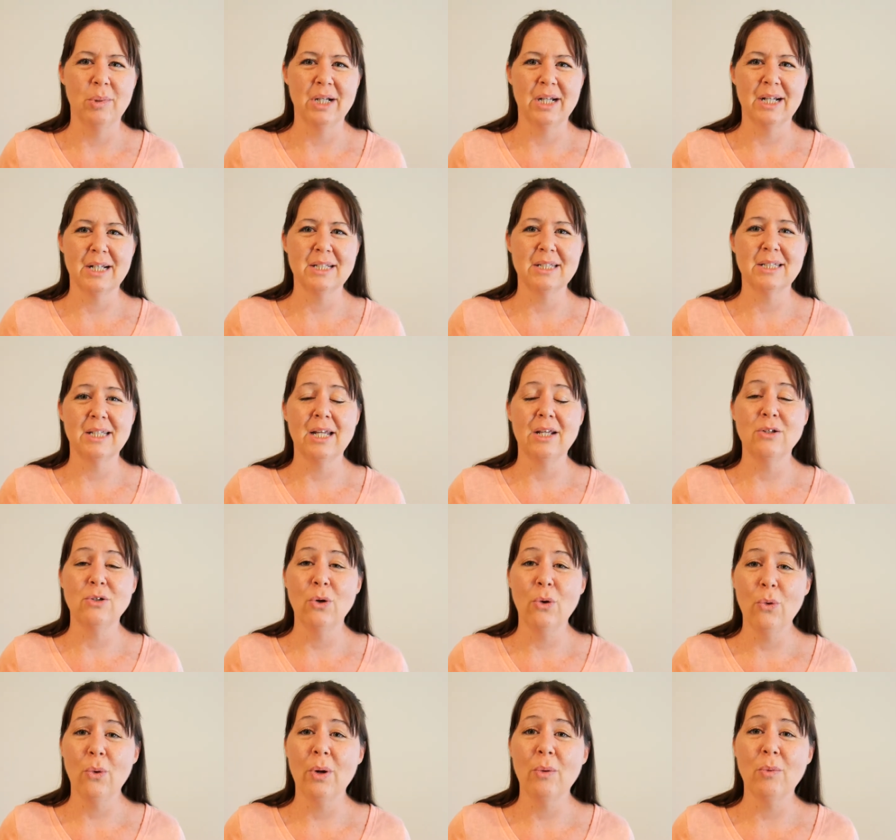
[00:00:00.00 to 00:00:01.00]
But God's saying,
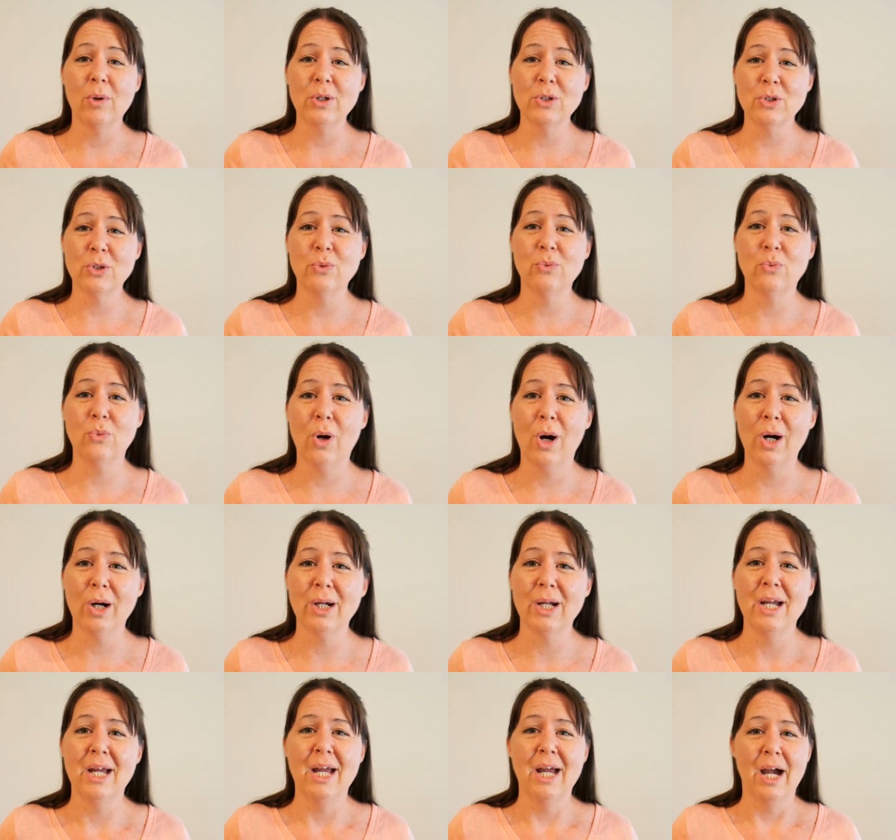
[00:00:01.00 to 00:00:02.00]
No, I want you to walk.